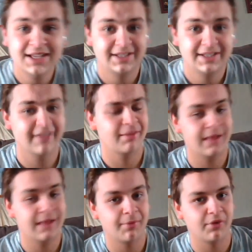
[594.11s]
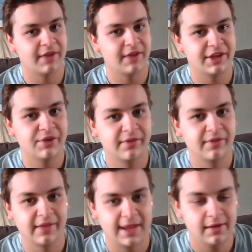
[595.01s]
Texas basketball is not used to
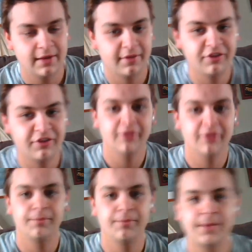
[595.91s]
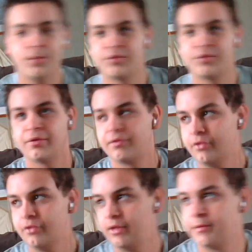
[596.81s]
that. This year, people have sort of
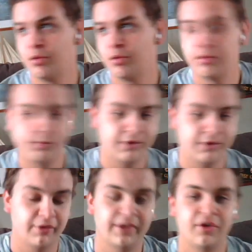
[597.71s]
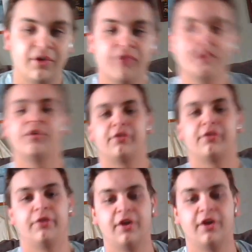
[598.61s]
let them go under the radar. I read an article
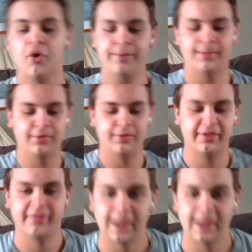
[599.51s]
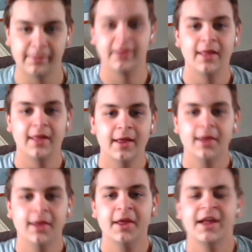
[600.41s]
that opened up with this statement.
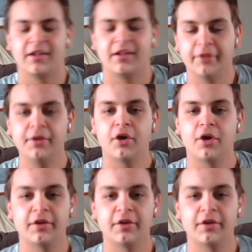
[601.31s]
It's a little hard to